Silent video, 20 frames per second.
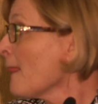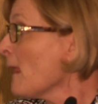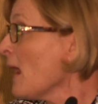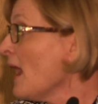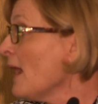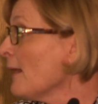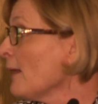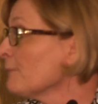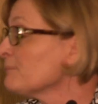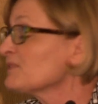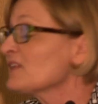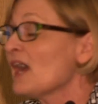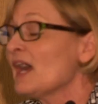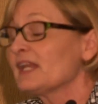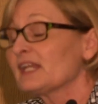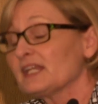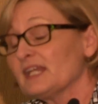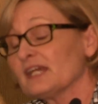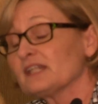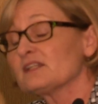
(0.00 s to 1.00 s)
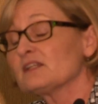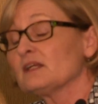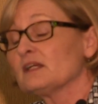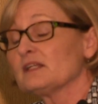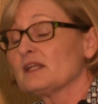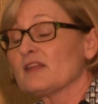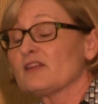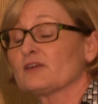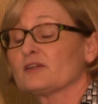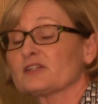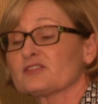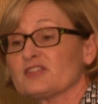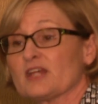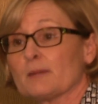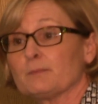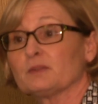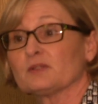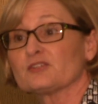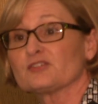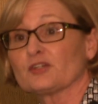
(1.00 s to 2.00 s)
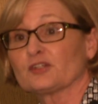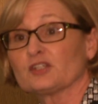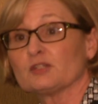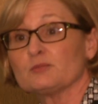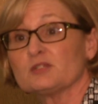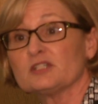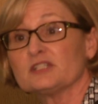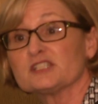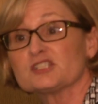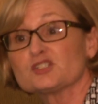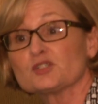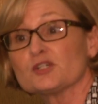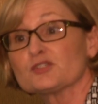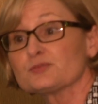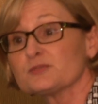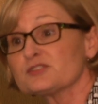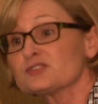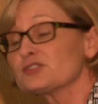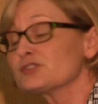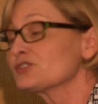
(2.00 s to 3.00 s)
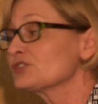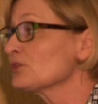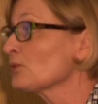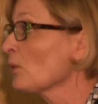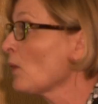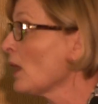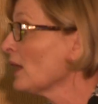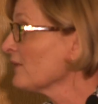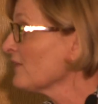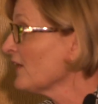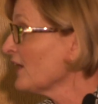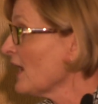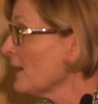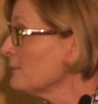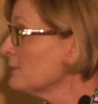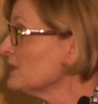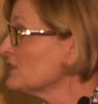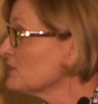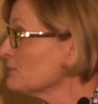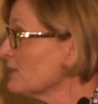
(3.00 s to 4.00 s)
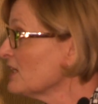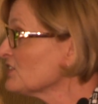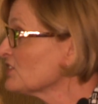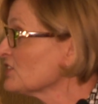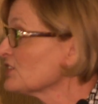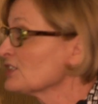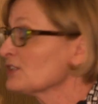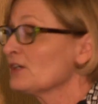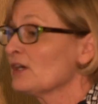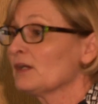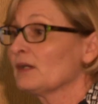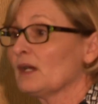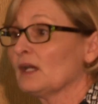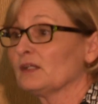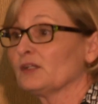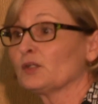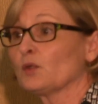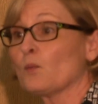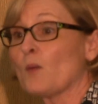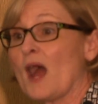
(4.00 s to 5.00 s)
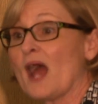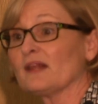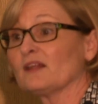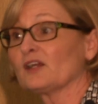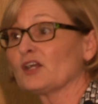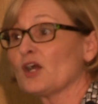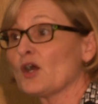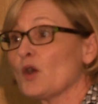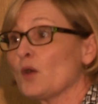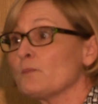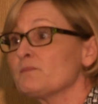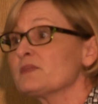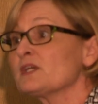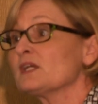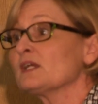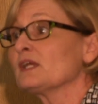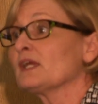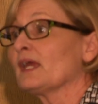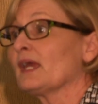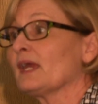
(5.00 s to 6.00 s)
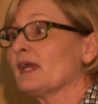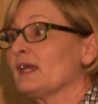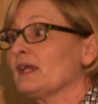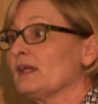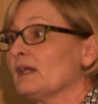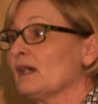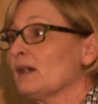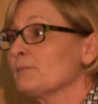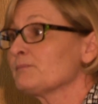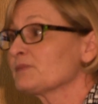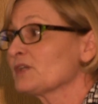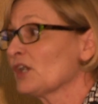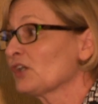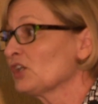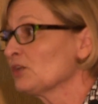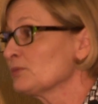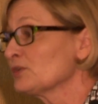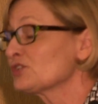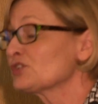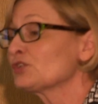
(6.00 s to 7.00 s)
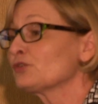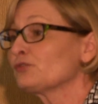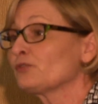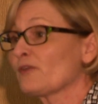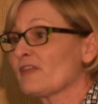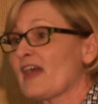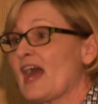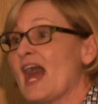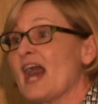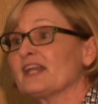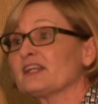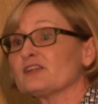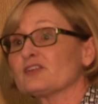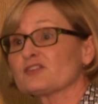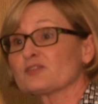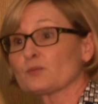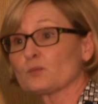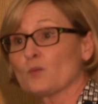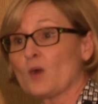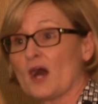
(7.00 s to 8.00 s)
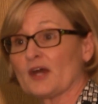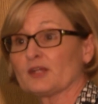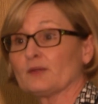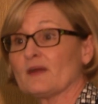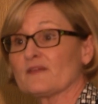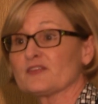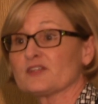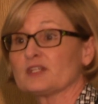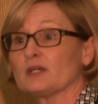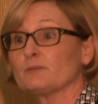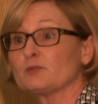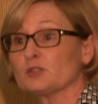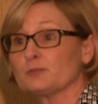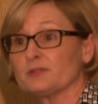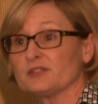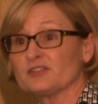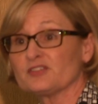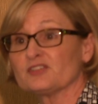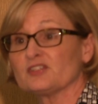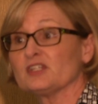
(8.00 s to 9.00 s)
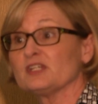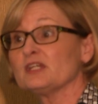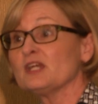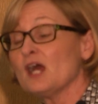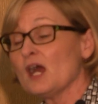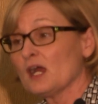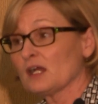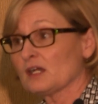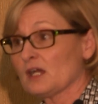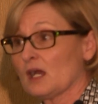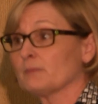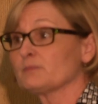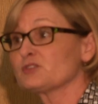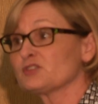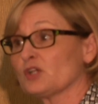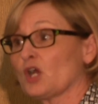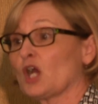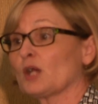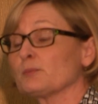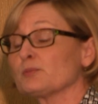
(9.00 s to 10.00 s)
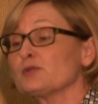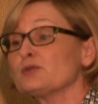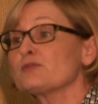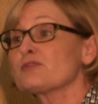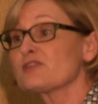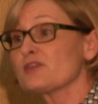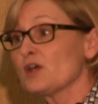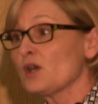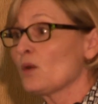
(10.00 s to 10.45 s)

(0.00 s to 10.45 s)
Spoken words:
And again, another example is our Community Choice Research Award that I mentioned a little while ago. A commercial for that is, while you're at the WPC, come to our booth.